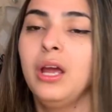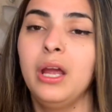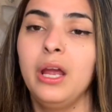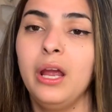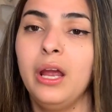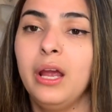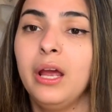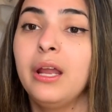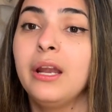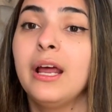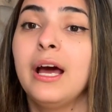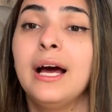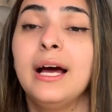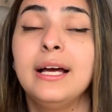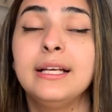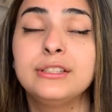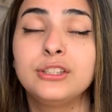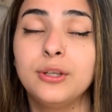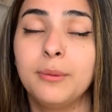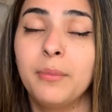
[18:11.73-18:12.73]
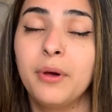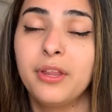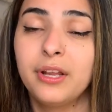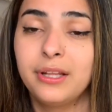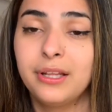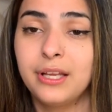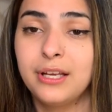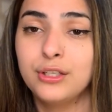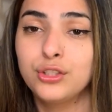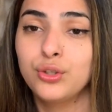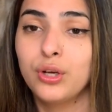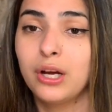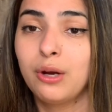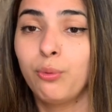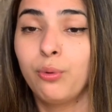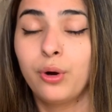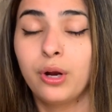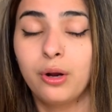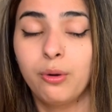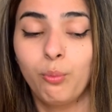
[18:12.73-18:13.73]
and I have some other things, so I
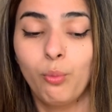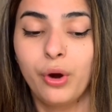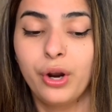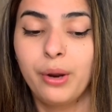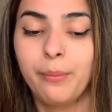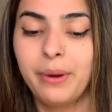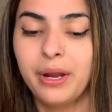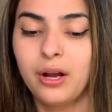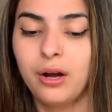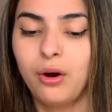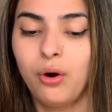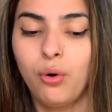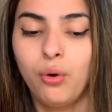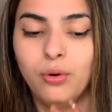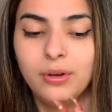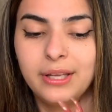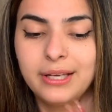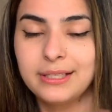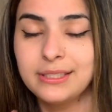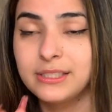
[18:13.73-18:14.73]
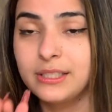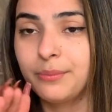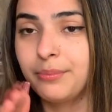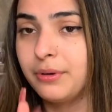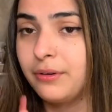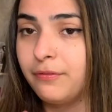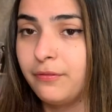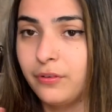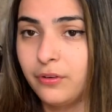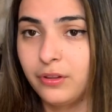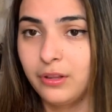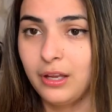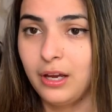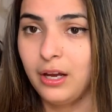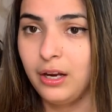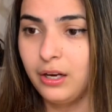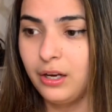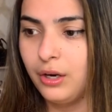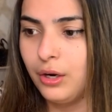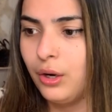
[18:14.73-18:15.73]
want to make a whole like separate from
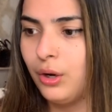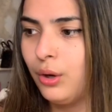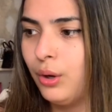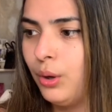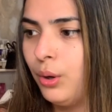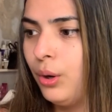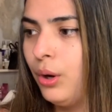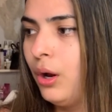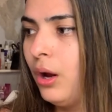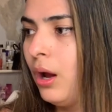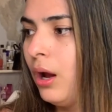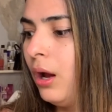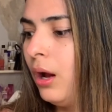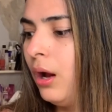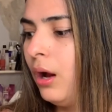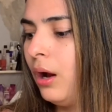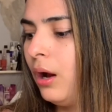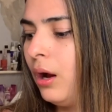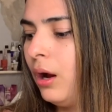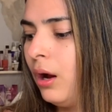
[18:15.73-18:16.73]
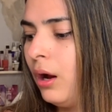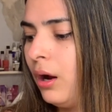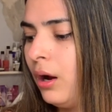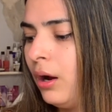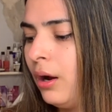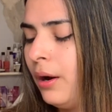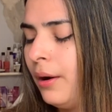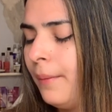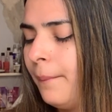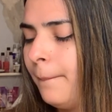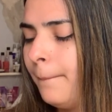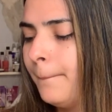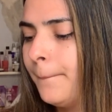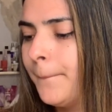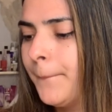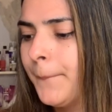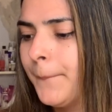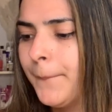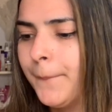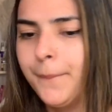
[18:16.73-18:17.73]
that, you know.
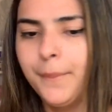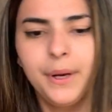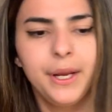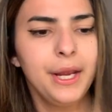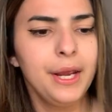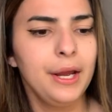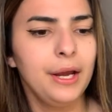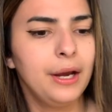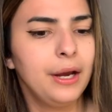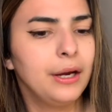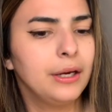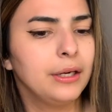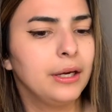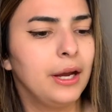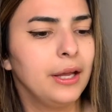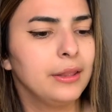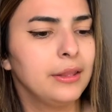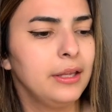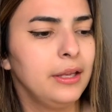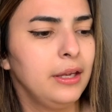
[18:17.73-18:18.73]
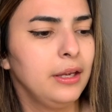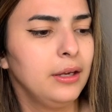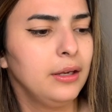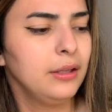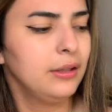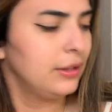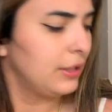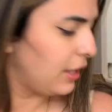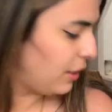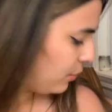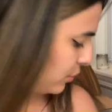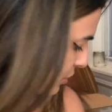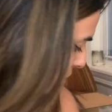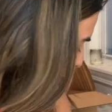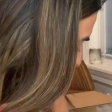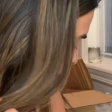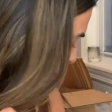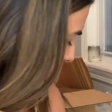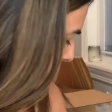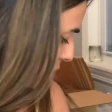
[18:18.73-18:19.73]
But yeah, I think that was
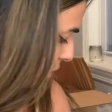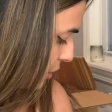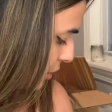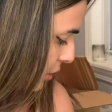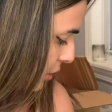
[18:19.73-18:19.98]
it.